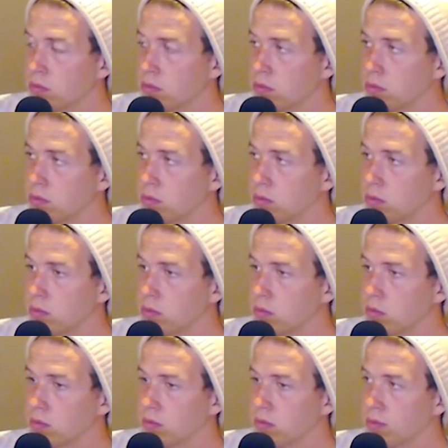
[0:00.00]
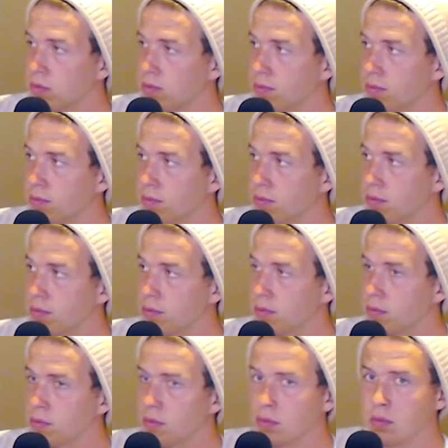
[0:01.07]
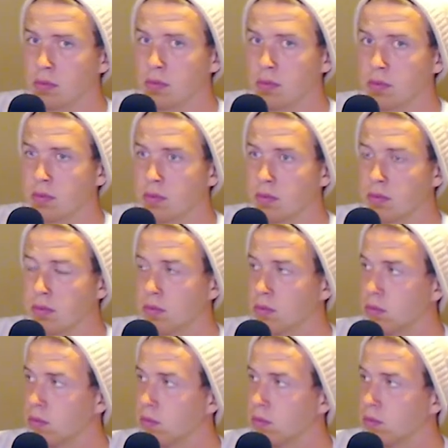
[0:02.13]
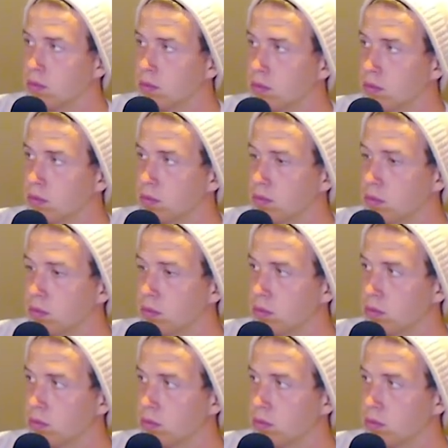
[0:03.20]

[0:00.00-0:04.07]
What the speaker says: (silent)